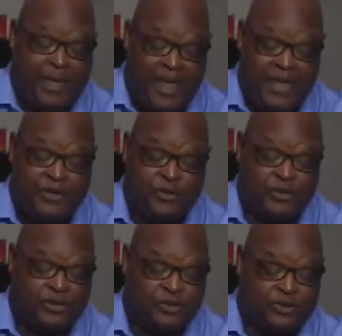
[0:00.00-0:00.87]
paying your
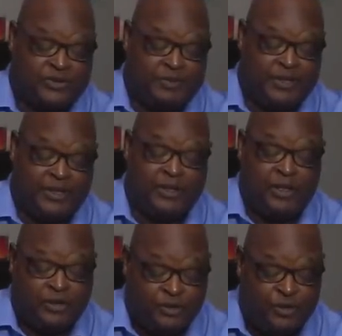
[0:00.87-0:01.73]
insurance
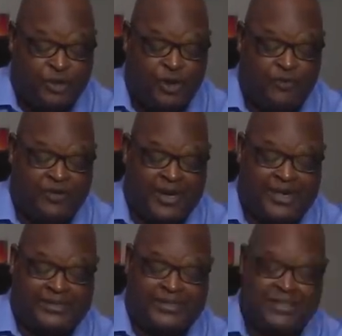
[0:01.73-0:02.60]
bill due to COVID
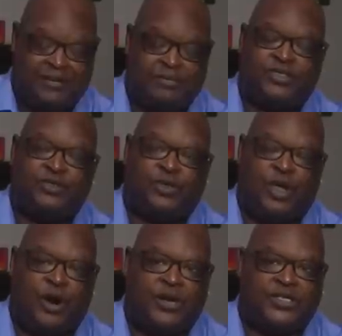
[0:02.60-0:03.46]
19, Commissioner
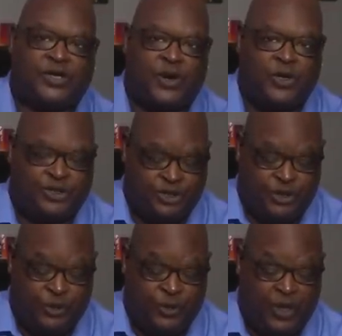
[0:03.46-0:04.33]
Lara is urging
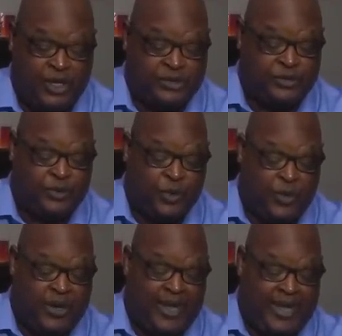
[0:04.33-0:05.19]
you to
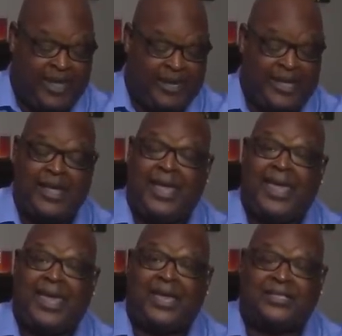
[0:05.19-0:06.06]
go ahead
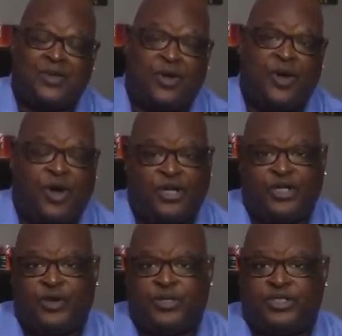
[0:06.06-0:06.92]
and t- call
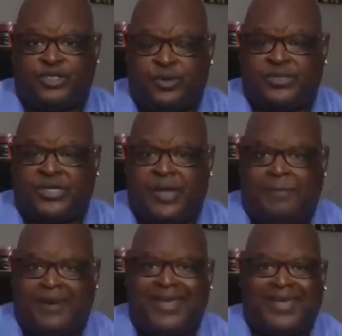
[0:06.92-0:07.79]
your insurance
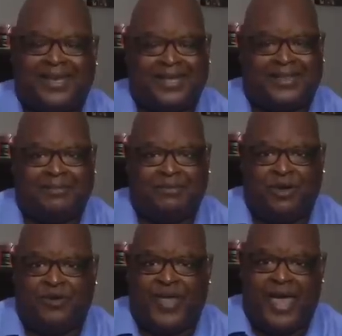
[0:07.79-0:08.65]
company and let them
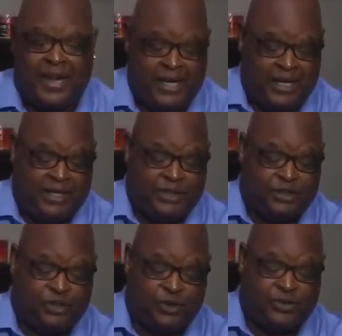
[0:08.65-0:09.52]
know that.
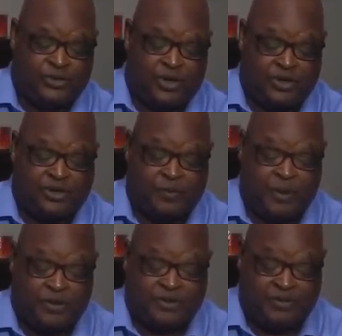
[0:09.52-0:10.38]
Insurers are
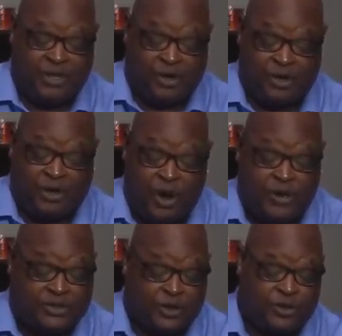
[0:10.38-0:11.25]
supposed to be, or
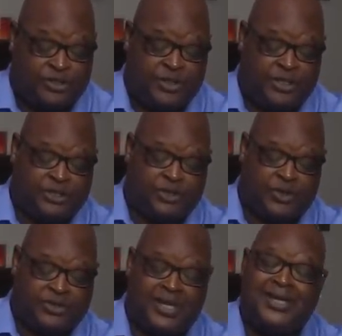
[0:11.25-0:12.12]
Lara is urging the
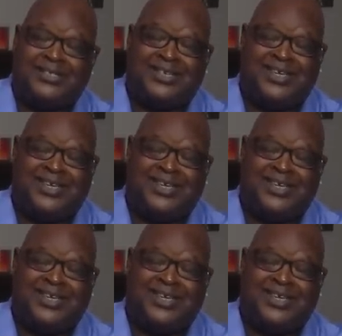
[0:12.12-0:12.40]
insurers to